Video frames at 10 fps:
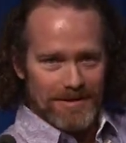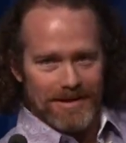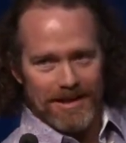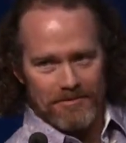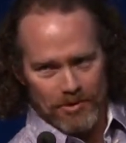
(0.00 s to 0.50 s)

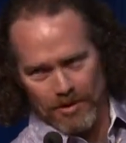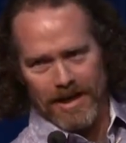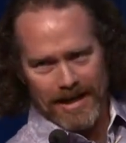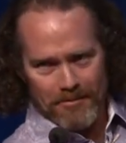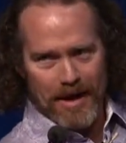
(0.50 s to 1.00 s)
they were
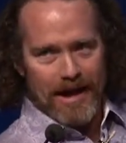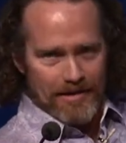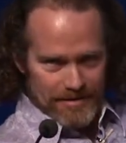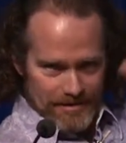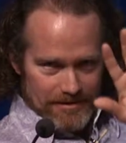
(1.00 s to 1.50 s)
looking at
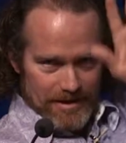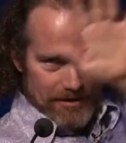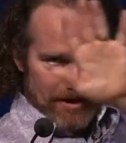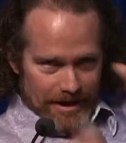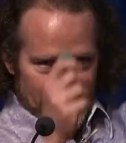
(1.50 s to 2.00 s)
patterns and
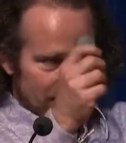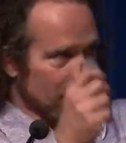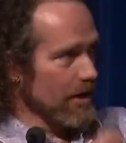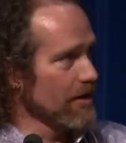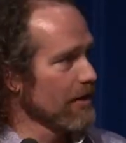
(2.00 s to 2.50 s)
looking against the
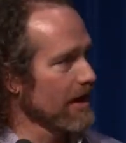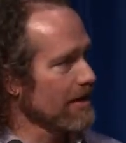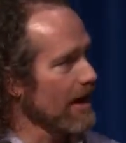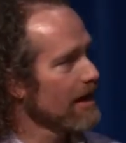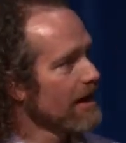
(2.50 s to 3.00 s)
window like
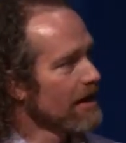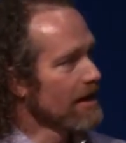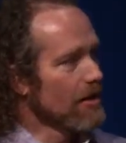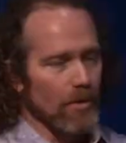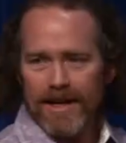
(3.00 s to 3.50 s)
that.
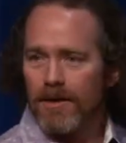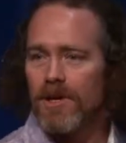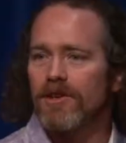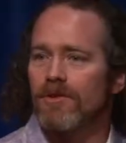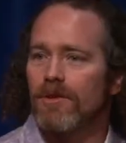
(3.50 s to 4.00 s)
What can
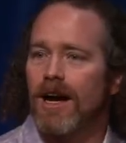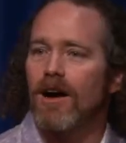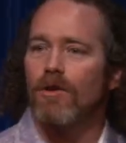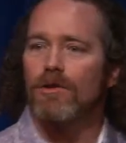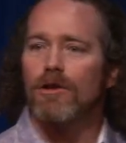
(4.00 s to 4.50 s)
we do?
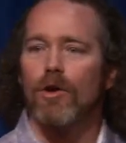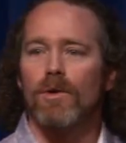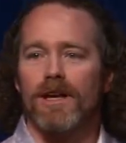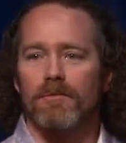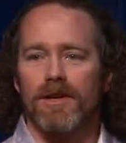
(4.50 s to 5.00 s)
How low
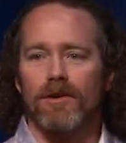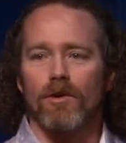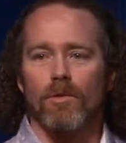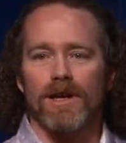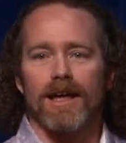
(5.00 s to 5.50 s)
can we go?
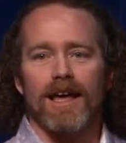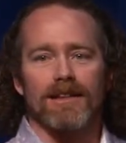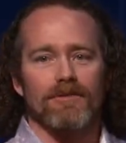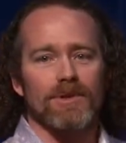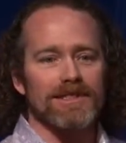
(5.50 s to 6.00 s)

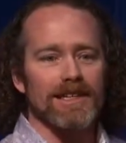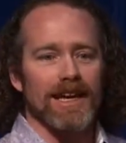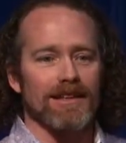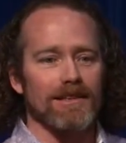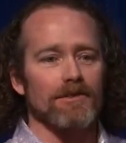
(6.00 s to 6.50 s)
What's the
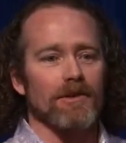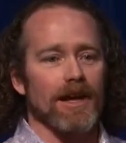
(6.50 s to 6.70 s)
analytical